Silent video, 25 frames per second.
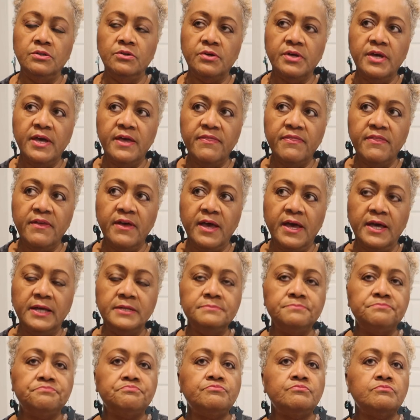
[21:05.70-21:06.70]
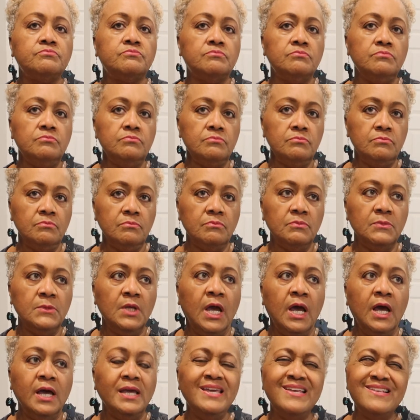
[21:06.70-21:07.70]
look at that.
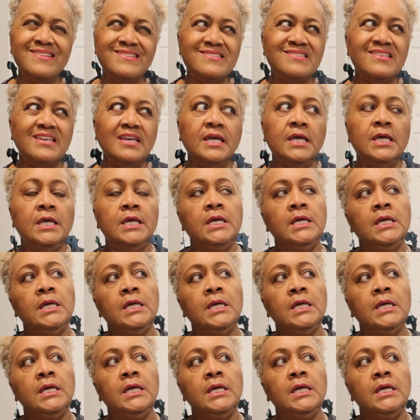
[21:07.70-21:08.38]
Etsy